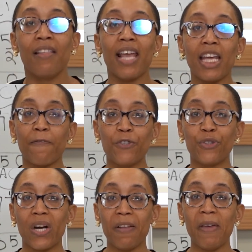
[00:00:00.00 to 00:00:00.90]
thank you for
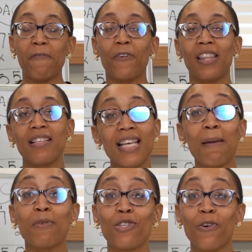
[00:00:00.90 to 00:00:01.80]
joining me for this
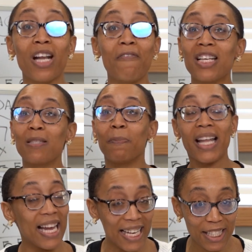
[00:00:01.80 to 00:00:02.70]
episode of
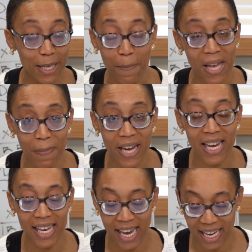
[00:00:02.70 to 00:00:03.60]
Explain It to Me
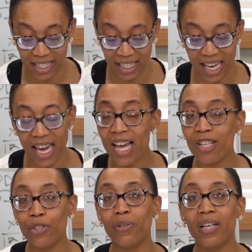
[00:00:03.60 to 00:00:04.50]

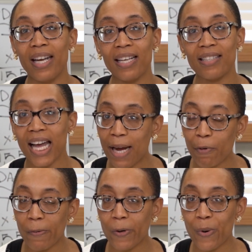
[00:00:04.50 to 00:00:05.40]
PDAC. Tune in next time
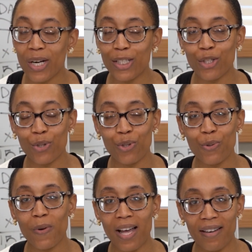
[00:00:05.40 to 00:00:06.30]
where we're going to
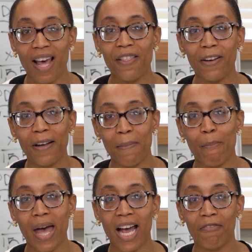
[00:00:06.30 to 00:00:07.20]
do another
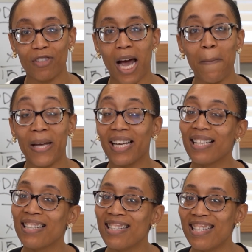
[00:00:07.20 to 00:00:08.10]
math topic.
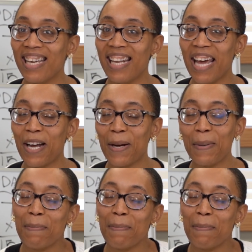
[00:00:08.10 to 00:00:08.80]
See you later.